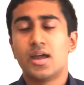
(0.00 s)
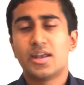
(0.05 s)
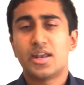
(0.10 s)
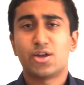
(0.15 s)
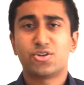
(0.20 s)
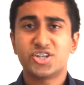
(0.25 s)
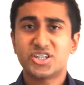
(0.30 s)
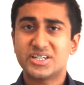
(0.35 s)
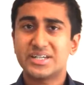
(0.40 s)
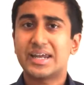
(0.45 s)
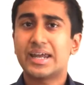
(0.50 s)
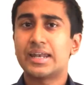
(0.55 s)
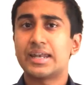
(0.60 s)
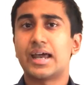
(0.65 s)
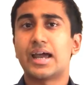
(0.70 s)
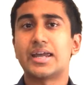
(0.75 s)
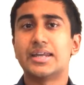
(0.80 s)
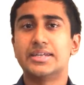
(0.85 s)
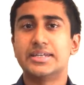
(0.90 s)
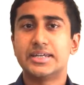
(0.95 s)
Now, just to get an
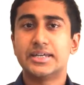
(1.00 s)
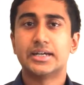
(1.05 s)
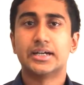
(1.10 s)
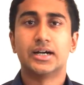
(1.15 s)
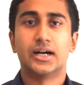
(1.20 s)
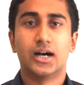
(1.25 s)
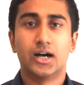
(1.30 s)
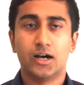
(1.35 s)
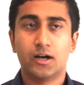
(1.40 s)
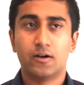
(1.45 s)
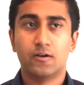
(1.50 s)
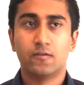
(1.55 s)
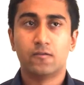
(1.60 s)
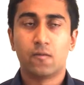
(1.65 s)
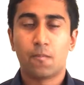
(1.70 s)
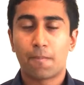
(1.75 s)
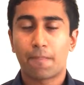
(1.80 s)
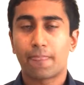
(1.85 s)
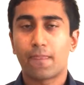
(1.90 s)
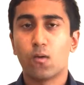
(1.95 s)
idea
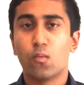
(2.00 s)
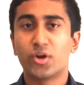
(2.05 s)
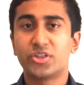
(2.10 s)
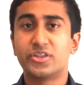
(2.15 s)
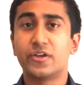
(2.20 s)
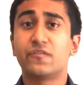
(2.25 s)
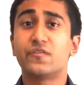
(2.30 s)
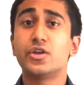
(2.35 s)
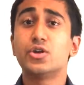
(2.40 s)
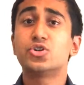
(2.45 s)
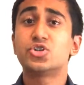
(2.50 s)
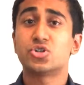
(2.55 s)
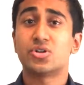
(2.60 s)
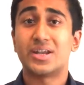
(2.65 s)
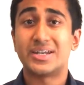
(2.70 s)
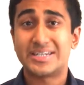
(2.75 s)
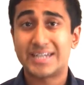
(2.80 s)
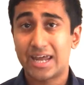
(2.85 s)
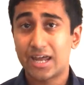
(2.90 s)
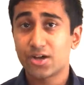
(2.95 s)
of what the future
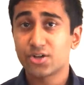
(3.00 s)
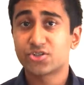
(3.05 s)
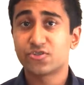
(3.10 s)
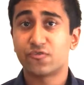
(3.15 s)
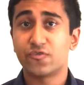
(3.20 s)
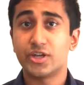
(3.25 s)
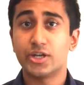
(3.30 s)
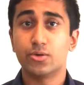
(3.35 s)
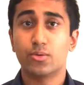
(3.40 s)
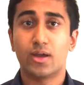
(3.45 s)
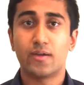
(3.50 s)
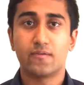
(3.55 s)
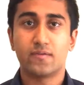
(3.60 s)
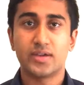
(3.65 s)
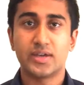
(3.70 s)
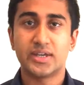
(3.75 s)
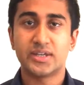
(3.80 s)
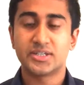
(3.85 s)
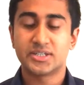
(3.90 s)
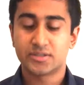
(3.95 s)
entails for
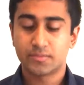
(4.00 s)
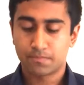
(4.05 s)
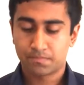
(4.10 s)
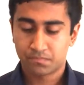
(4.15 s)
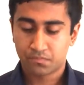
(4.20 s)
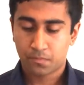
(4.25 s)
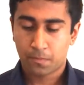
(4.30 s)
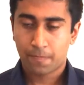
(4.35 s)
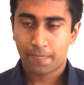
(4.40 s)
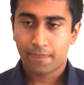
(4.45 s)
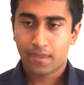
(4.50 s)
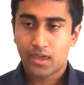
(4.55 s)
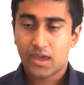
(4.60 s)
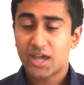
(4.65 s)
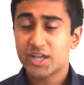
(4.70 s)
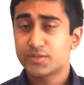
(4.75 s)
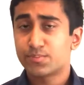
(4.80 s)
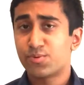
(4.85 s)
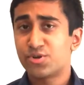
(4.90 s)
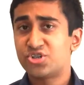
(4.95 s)
UAVs,
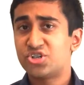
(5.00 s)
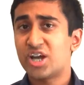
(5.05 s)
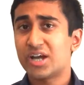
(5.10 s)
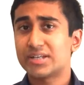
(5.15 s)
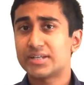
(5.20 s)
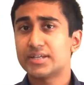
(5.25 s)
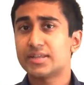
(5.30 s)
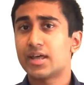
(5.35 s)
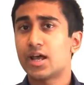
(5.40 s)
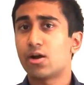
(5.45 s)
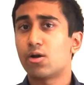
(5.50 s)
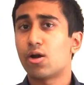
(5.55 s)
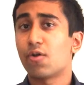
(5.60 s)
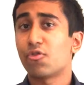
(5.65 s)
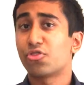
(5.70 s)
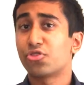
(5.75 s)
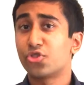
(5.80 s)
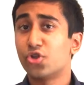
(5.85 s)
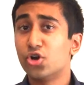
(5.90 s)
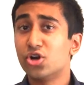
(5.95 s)
it's projected that
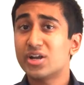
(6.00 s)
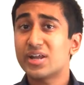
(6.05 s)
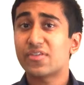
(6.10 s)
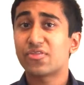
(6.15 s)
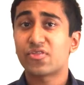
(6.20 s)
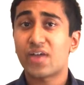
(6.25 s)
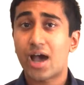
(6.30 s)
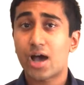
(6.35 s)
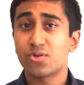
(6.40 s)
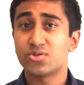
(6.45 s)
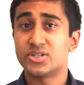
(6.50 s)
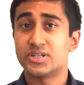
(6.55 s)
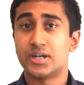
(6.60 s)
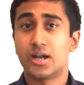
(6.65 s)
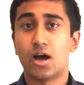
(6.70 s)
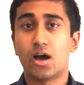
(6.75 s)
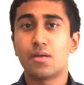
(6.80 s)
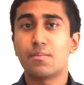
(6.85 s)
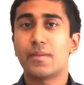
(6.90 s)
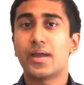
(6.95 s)
around 30,000
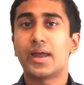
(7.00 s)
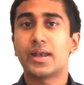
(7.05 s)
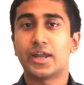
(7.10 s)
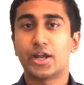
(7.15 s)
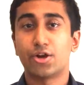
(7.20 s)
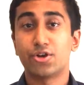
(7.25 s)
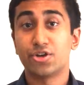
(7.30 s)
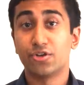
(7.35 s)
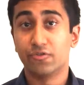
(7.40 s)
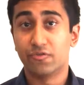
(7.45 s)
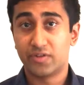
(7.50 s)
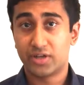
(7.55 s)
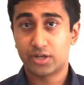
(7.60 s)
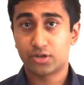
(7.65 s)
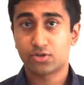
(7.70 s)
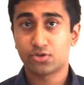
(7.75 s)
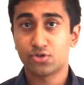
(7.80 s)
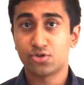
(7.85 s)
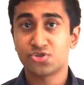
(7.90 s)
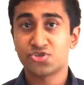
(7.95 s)
unmanned aerial
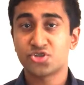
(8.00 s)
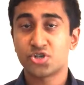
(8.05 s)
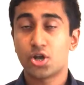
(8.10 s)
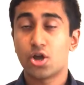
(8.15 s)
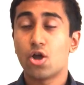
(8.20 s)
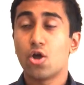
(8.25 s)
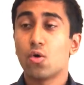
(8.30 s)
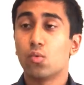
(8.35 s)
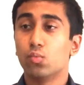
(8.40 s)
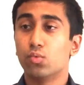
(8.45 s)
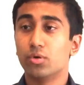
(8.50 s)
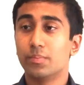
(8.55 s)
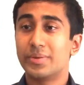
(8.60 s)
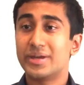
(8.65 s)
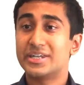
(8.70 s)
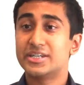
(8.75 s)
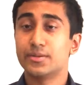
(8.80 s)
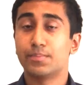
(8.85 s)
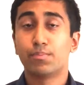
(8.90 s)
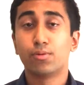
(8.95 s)
vehicles will
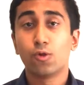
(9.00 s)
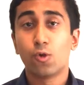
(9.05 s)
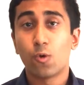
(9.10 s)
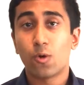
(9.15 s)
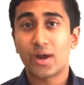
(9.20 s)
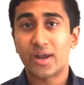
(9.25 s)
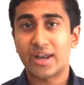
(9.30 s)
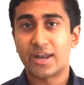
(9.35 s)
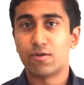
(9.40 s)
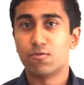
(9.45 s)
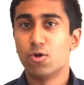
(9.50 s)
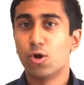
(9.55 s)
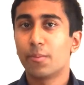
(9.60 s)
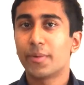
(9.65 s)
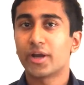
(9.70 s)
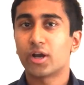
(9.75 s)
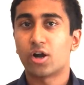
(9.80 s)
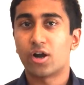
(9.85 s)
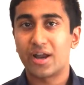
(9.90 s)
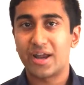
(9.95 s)
be deployed and
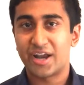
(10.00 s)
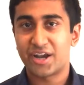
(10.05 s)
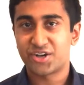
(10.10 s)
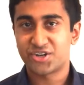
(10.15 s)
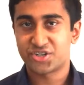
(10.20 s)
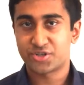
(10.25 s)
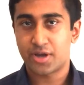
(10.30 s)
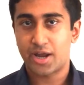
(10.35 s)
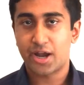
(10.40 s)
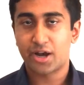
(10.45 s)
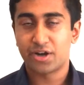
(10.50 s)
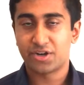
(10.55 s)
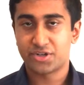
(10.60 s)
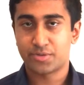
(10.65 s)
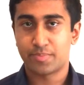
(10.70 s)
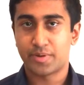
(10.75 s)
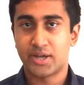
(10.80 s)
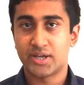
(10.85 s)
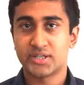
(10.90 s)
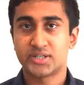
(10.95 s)
roaming our
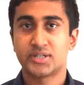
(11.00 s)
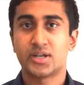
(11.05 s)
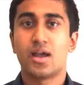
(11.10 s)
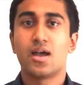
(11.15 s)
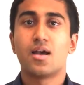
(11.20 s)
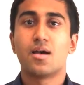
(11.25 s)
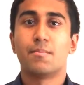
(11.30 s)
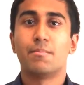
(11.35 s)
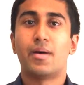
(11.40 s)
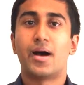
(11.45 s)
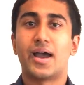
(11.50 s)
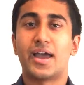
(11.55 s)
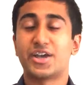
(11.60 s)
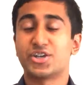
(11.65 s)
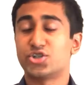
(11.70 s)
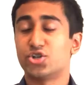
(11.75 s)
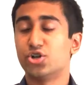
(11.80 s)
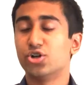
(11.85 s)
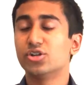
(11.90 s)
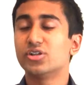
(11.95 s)
airspace by
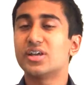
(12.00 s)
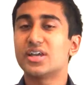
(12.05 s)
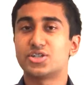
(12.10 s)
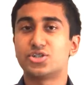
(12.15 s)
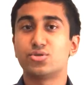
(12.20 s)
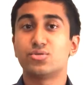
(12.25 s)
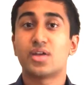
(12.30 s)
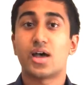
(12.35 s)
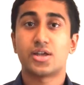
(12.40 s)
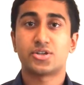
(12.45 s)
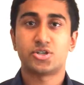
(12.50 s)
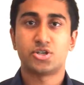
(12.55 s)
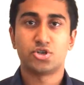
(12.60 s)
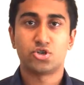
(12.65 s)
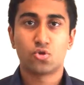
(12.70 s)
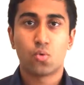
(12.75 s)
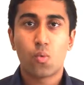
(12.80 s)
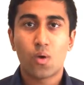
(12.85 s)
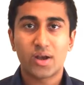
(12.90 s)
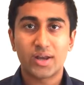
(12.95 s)
as early as
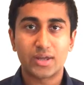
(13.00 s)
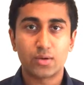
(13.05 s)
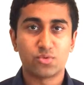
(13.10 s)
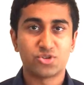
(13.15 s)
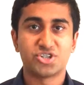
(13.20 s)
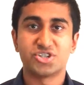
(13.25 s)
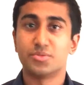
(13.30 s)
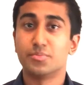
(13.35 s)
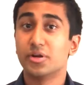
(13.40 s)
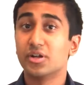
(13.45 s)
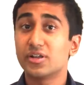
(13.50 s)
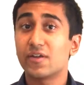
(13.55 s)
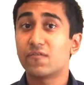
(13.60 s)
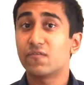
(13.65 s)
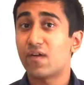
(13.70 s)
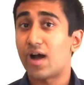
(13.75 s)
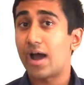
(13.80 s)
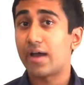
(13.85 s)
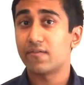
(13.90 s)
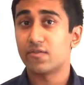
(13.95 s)
2020, which is merely
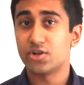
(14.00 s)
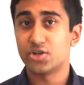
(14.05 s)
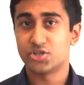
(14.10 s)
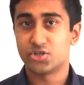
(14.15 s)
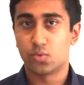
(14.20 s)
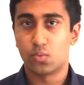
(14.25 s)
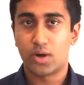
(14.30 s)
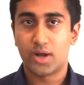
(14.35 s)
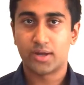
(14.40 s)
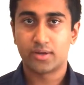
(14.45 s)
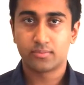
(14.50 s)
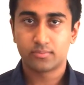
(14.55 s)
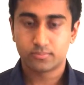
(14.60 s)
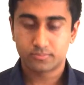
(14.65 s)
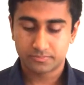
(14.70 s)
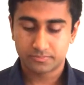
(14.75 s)
5 years away.